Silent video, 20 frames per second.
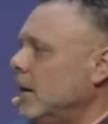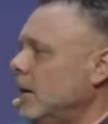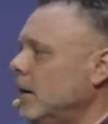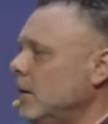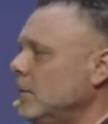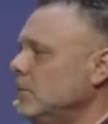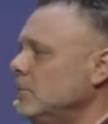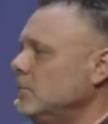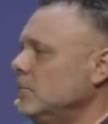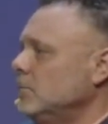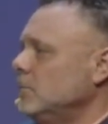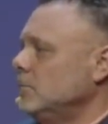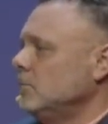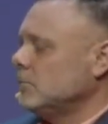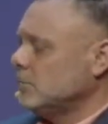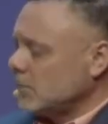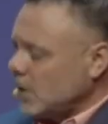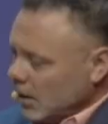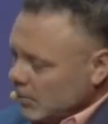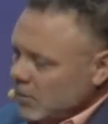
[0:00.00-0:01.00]
um,
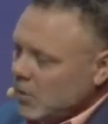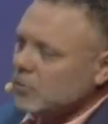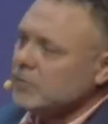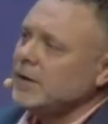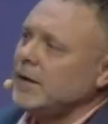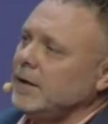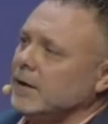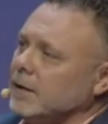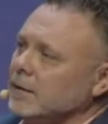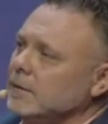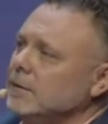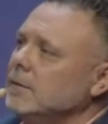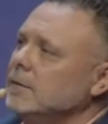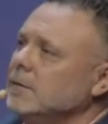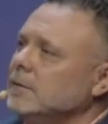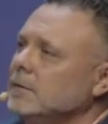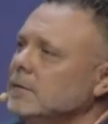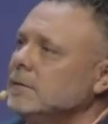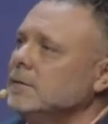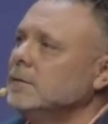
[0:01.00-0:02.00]
come on in,
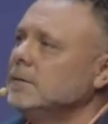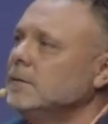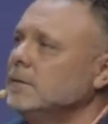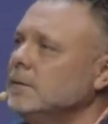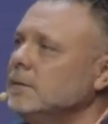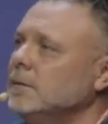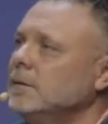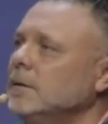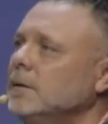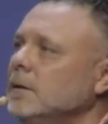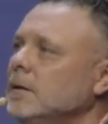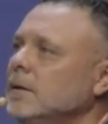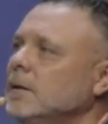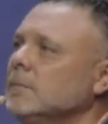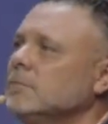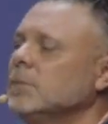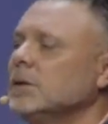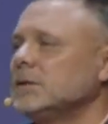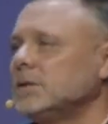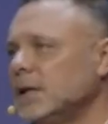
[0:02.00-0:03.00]

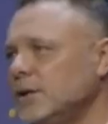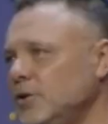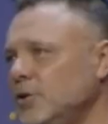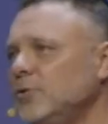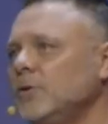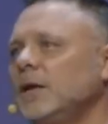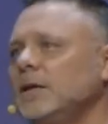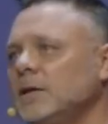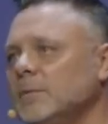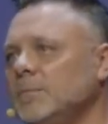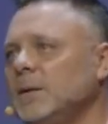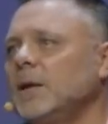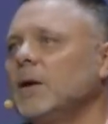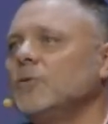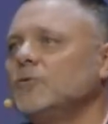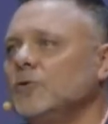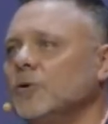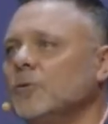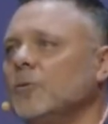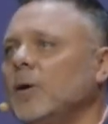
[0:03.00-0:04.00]
but then you need to
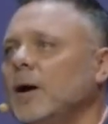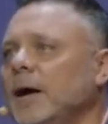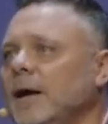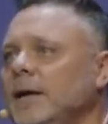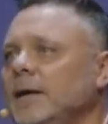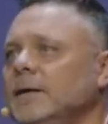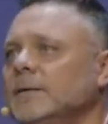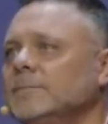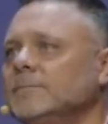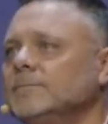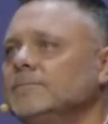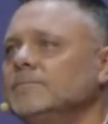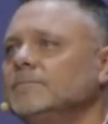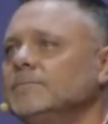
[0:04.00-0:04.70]
be on your way.